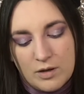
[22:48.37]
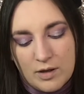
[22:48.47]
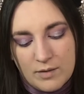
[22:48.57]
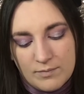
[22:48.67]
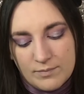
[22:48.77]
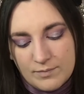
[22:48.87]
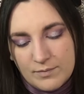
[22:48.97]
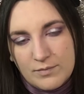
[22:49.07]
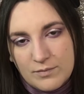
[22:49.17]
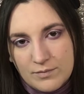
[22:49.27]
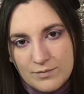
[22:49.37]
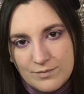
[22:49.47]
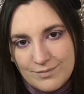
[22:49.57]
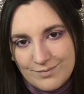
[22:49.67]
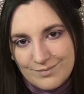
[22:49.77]
Alright.
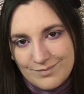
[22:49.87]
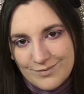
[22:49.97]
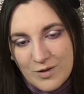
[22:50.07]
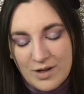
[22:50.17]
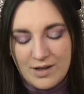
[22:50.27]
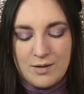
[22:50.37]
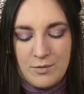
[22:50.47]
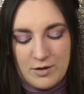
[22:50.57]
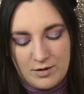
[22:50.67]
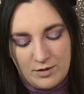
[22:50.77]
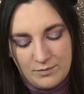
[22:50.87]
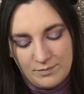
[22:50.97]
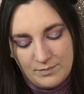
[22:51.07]
What do I think I'm gonna do?